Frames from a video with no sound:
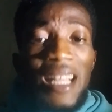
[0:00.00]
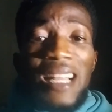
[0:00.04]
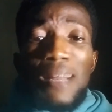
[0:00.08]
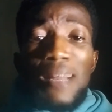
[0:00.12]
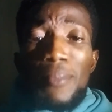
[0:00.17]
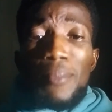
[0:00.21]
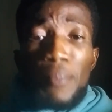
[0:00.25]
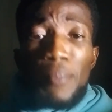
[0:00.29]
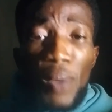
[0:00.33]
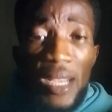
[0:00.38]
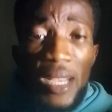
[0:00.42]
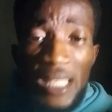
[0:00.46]

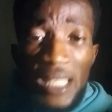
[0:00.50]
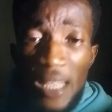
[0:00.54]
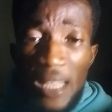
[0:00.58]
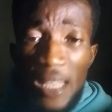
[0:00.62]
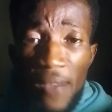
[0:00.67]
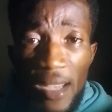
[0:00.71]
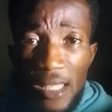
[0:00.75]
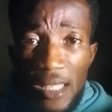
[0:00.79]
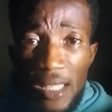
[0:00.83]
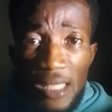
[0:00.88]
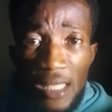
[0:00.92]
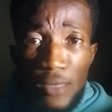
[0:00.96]
But it's never
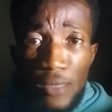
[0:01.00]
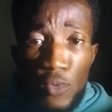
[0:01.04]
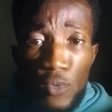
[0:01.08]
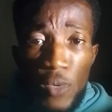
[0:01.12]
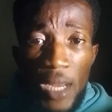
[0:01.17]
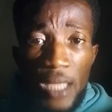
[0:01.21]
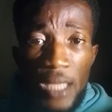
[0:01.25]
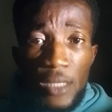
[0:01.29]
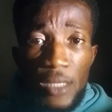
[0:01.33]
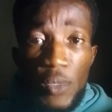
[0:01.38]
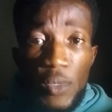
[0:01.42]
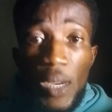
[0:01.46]
too
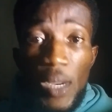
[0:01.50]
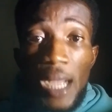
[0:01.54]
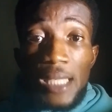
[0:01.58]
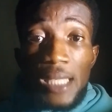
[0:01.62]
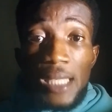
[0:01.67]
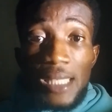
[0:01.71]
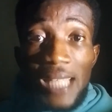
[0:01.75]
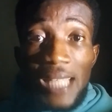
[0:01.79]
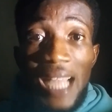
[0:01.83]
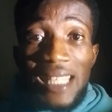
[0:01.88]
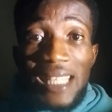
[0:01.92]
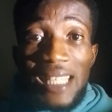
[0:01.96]
late. You can
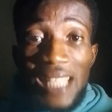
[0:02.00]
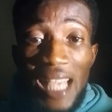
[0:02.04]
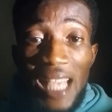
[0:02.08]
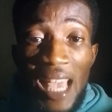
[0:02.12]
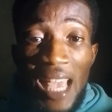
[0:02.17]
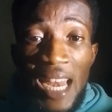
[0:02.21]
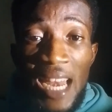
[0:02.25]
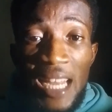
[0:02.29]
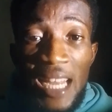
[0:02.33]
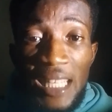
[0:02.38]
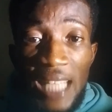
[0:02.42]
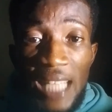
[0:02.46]
start
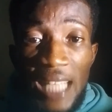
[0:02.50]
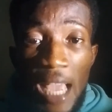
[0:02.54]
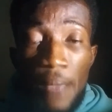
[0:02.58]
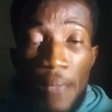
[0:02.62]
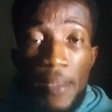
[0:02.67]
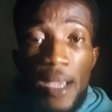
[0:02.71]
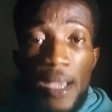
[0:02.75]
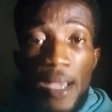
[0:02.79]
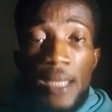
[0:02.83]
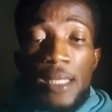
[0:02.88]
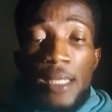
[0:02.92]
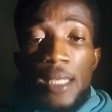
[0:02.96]
anytime,
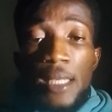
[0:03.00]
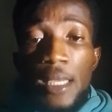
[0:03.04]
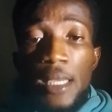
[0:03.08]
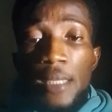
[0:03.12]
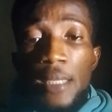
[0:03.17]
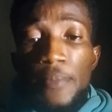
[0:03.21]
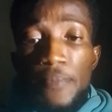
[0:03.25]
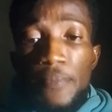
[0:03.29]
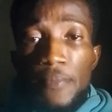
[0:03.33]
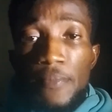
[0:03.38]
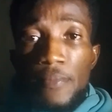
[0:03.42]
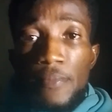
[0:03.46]
any day.
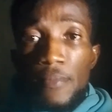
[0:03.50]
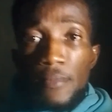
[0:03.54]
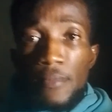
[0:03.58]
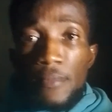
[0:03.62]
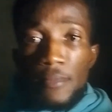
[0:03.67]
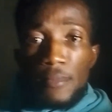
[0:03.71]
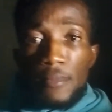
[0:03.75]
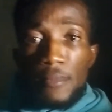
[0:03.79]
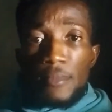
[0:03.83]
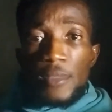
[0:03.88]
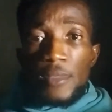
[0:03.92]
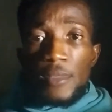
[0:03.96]

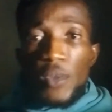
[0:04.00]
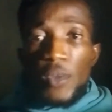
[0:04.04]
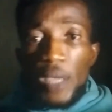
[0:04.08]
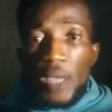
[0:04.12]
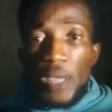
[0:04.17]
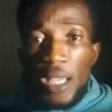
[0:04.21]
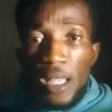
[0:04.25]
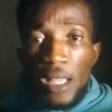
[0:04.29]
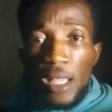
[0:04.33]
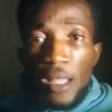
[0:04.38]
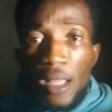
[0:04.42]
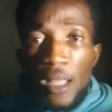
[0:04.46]
Okay?
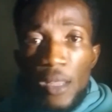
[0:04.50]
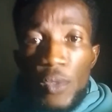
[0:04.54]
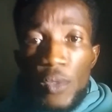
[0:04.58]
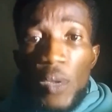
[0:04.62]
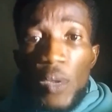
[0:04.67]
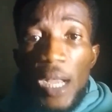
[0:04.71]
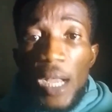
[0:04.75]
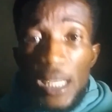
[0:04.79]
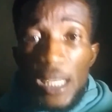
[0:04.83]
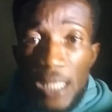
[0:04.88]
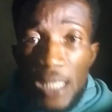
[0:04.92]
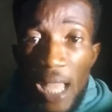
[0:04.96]
You
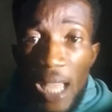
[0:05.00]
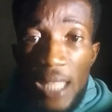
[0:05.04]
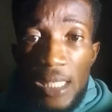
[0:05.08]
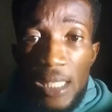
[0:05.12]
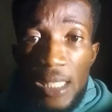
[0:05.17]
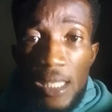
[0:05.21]
can start.